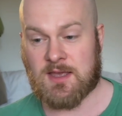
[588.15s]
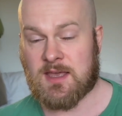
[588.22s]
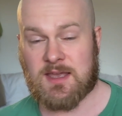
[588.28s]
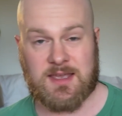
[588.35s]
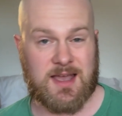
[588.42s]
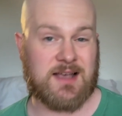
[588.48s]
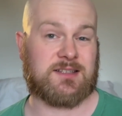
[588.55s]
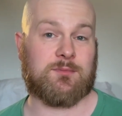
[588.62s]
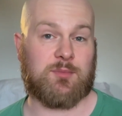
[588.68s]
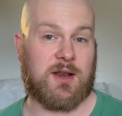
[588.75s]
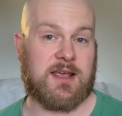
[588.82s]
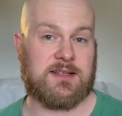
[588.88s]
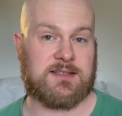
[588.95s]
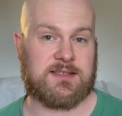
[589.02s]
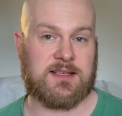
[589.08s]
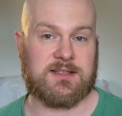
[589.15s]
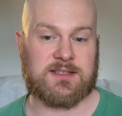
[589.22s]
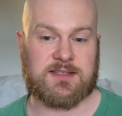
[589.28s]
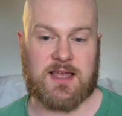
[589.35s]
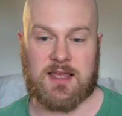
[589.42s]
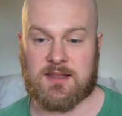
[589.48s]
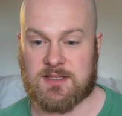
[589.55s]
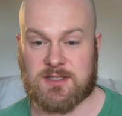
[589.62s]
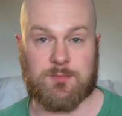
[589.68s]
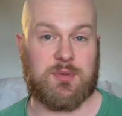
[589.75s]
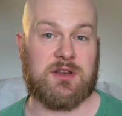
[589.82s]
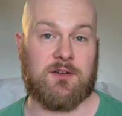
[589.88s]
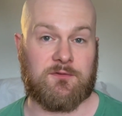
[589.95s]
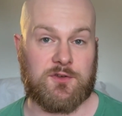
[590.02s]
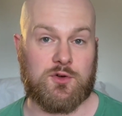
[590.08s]
He hasn't played since then. It's been
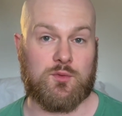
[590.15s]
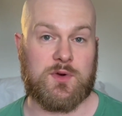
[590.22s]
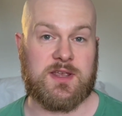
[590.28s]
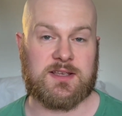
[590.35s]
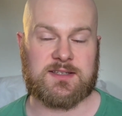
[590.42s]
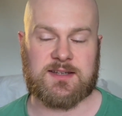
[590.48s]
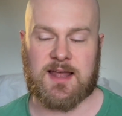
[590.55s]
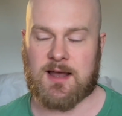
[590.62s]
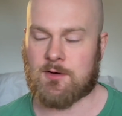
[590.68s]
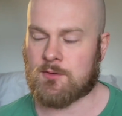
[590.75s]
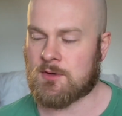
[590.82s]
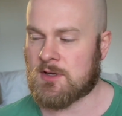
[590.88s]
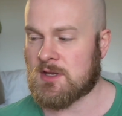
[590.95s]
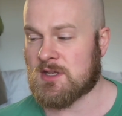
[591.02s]
a few weeks now.